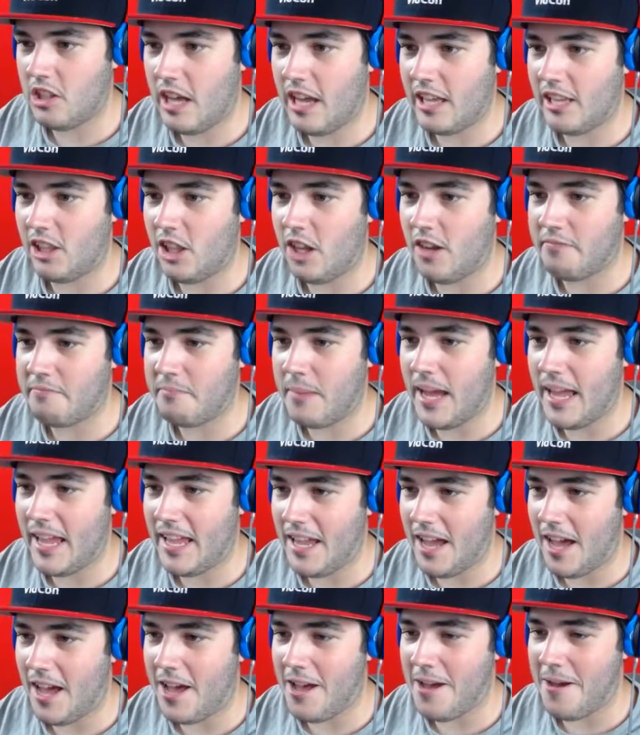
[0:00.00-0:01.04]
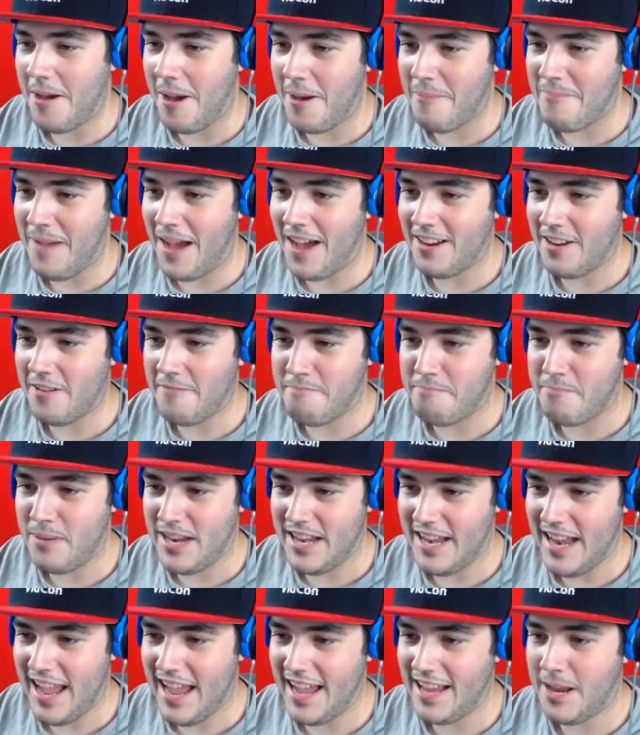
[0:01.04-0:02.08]
I love my uh, amount of
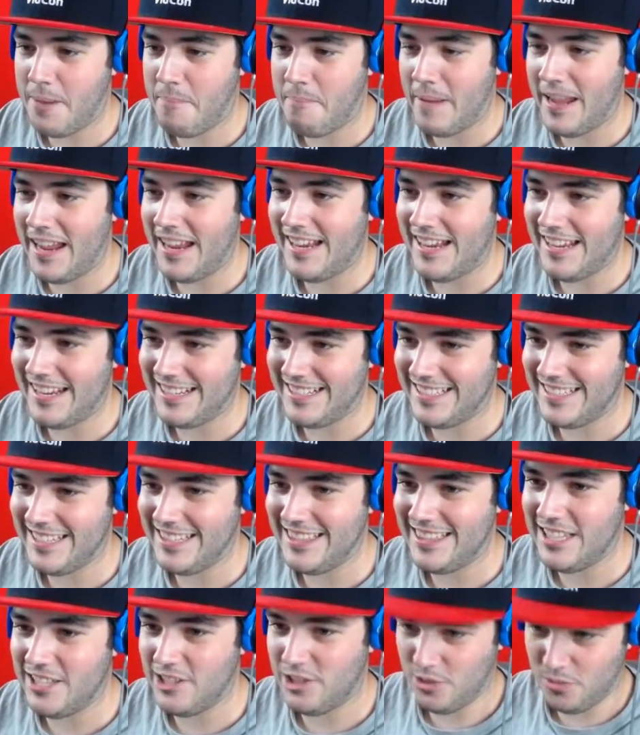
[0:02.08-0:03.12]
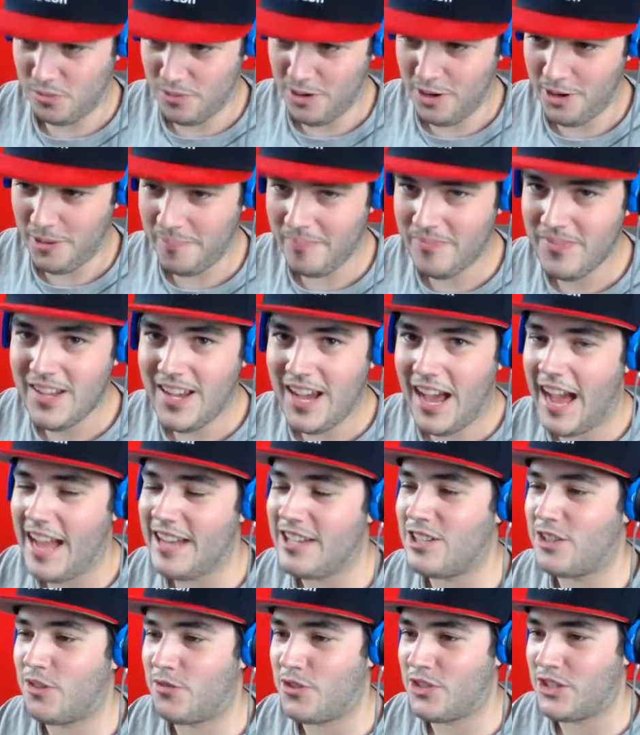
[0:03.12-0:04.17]
banana paintings in this room. I
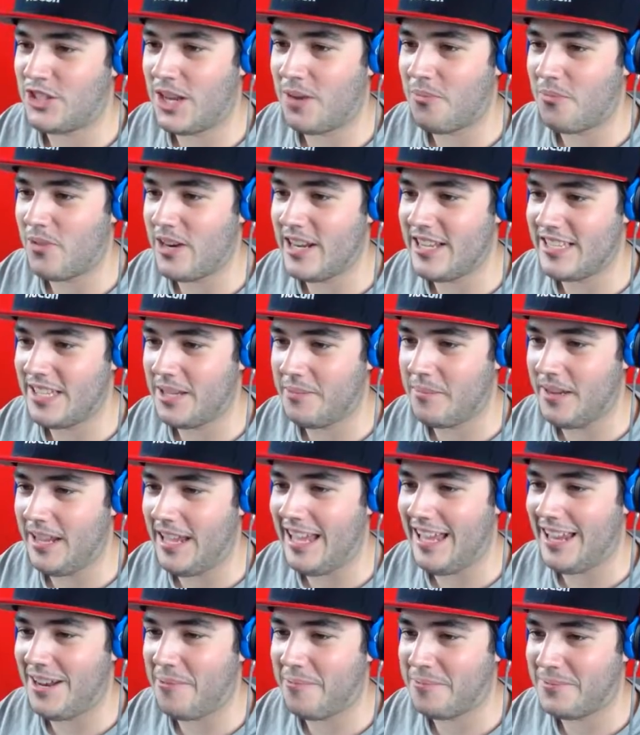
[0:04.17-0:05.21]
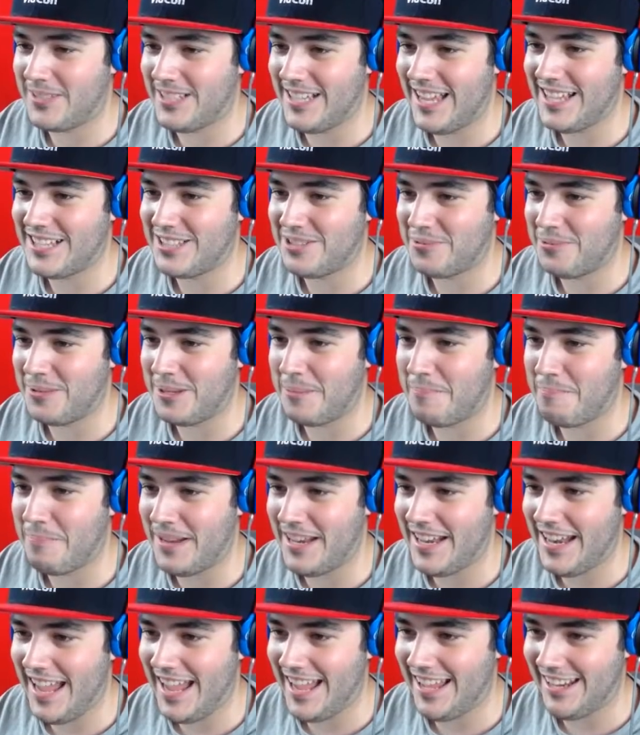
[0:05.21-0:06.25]
just, for some reason, am obsessed with
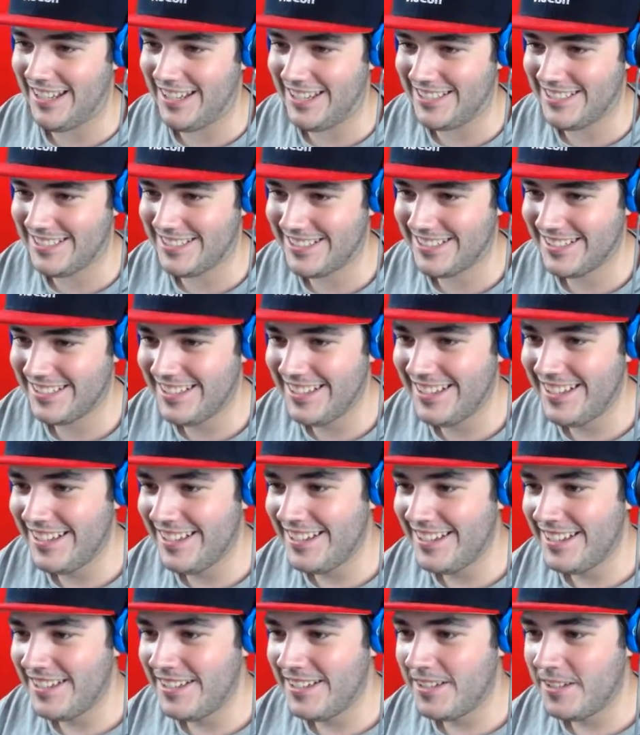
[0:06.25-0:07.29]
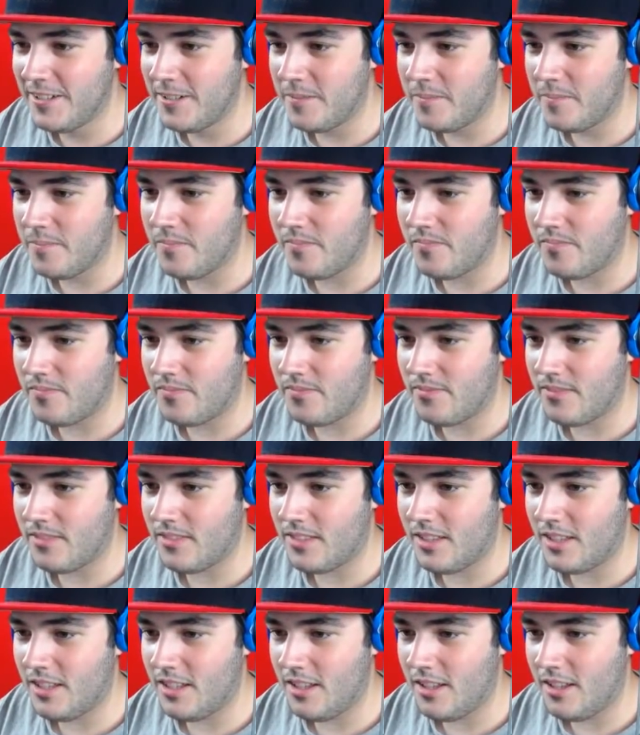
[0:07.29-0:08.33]
bananas. get, get up.
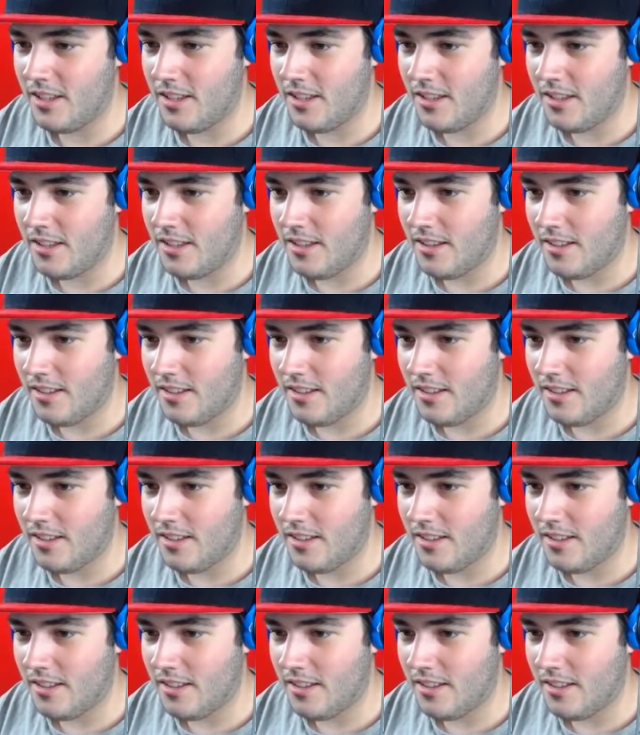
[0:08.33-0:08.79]
Get